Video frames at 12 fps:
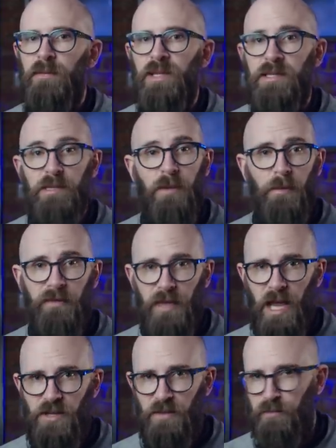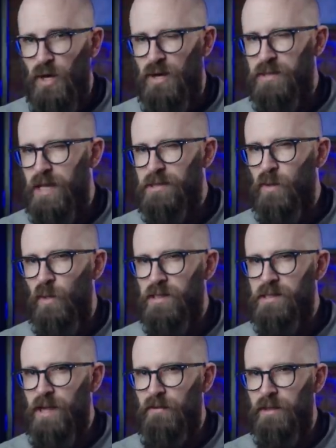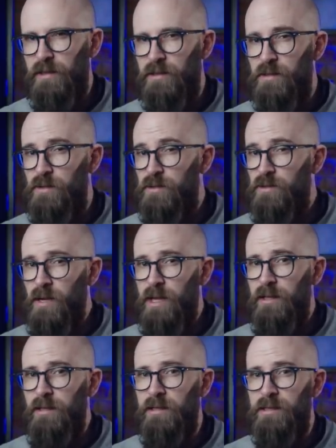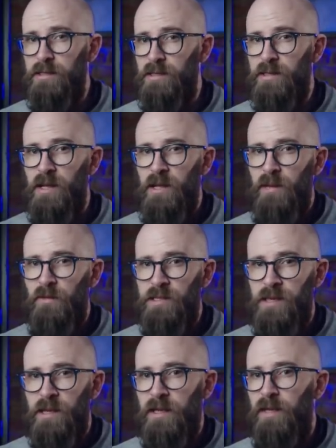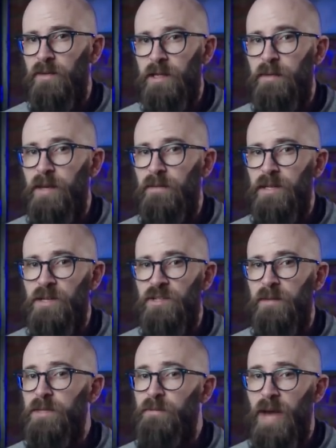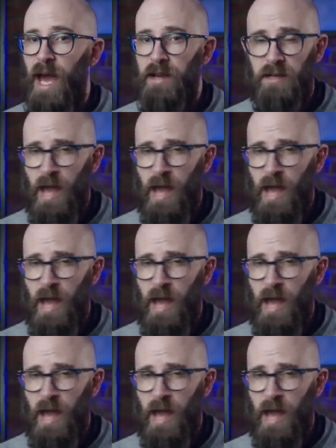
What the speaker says: because the mummification process causes everything to shrink and it was giving the men of Egypt a bad